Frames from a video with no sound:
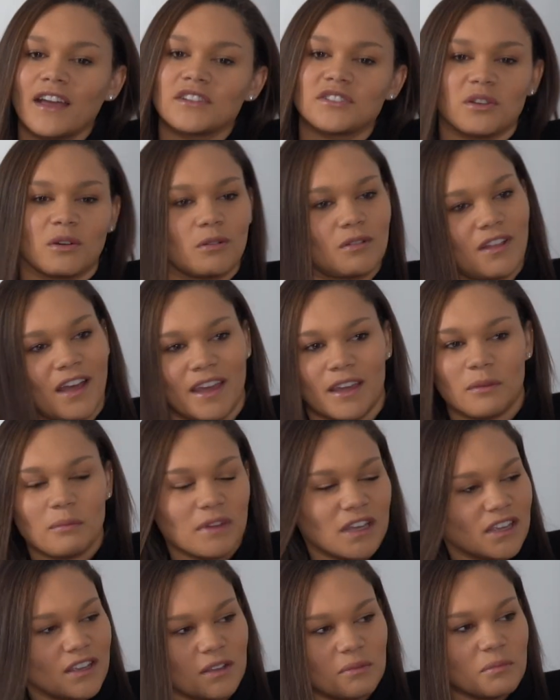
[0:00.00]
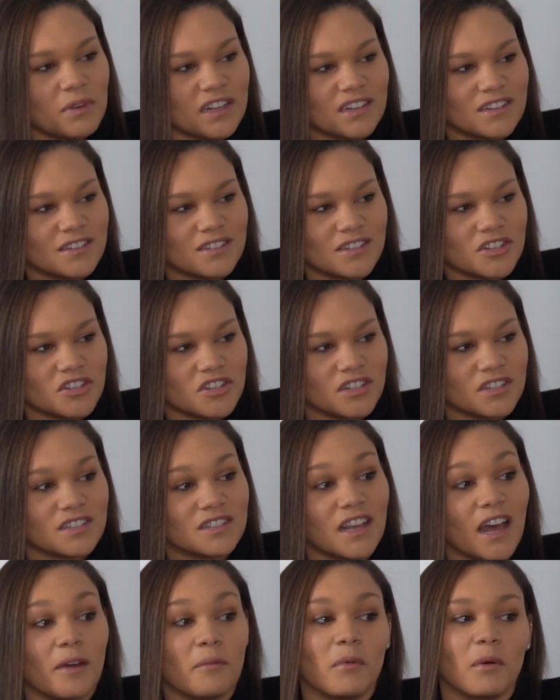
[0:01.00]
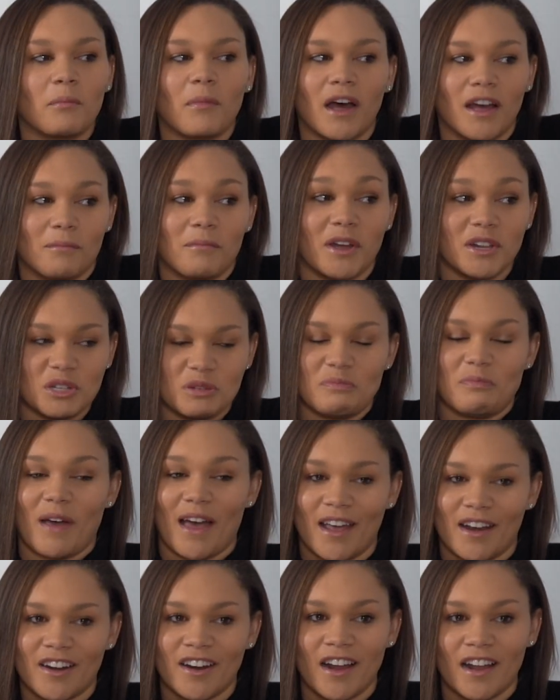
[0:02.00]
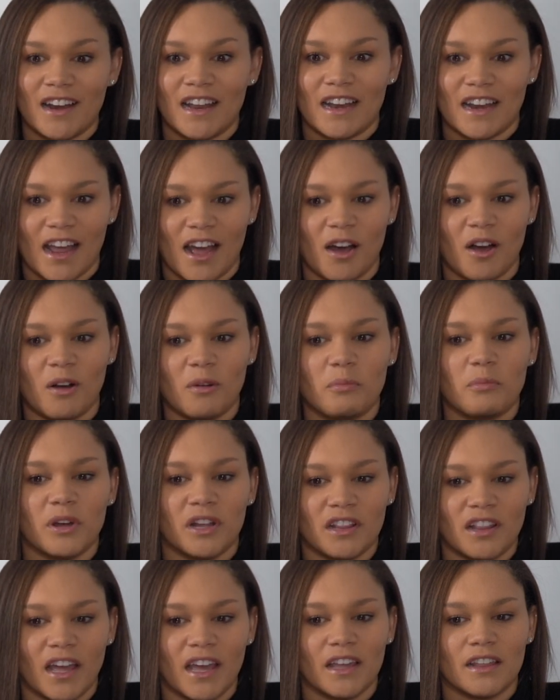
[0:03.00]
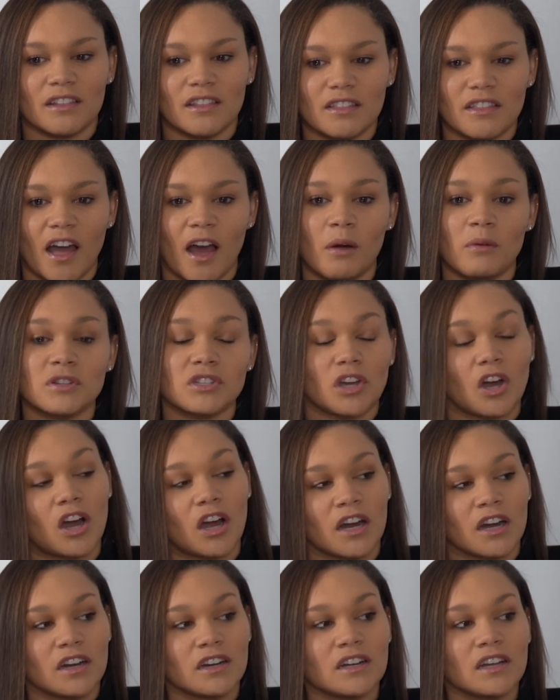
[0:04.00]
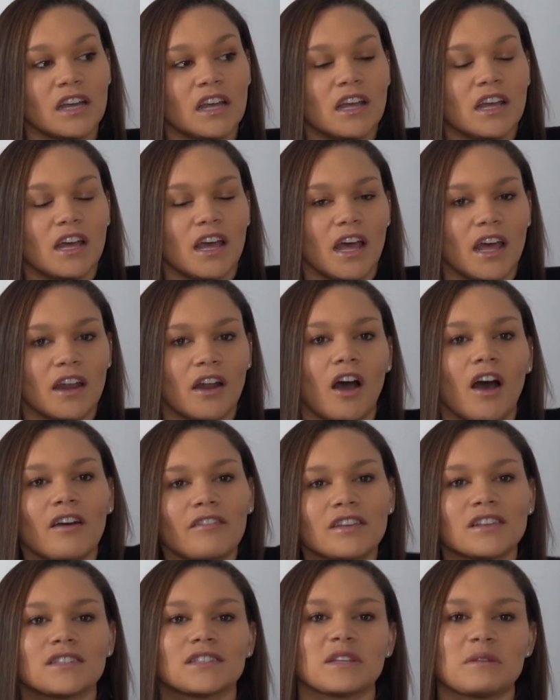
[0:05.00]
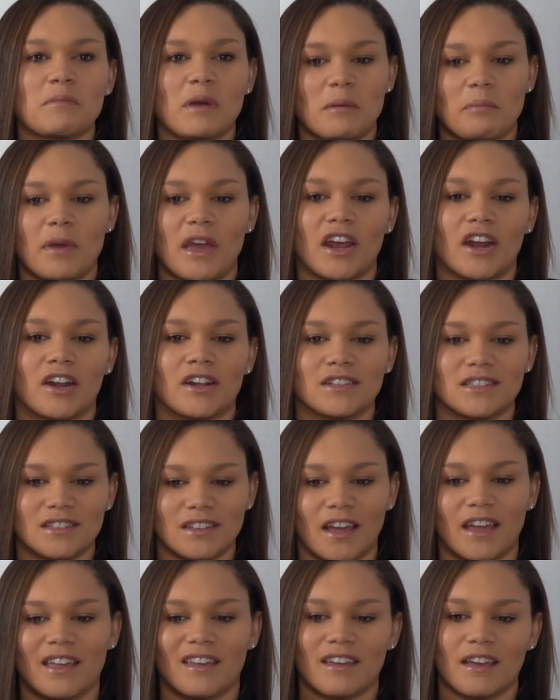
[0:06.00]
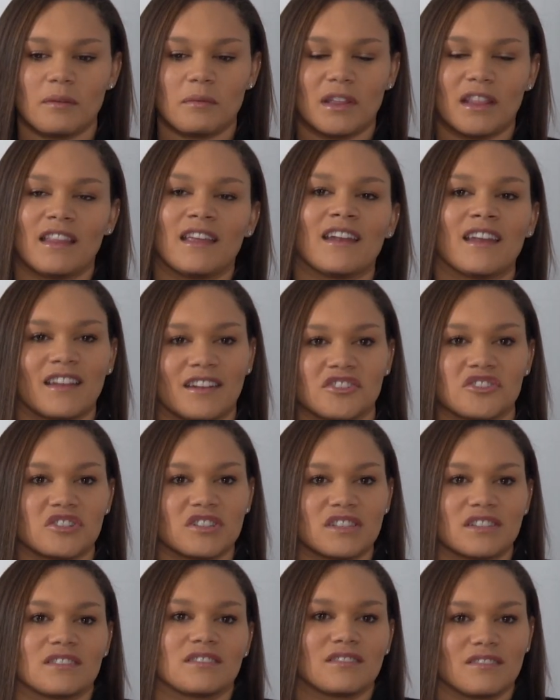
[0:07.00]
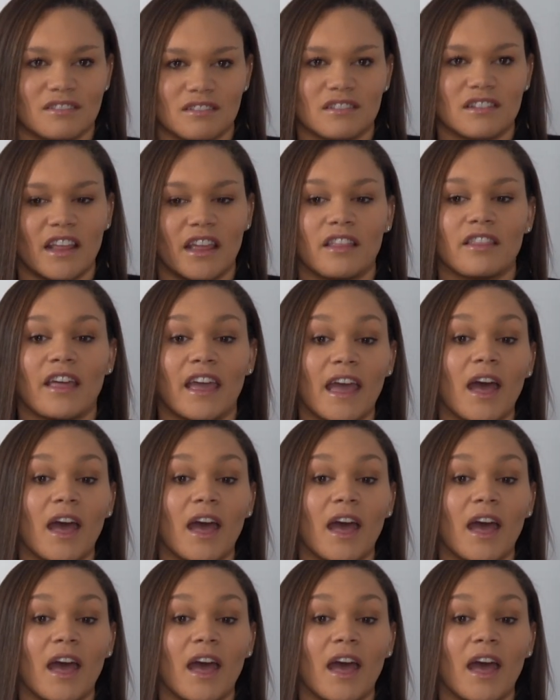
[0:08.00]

don't like making big decisions. I'm much better at it now, but like that was hard. And obviously my parents, like, I mean, they didn't just, they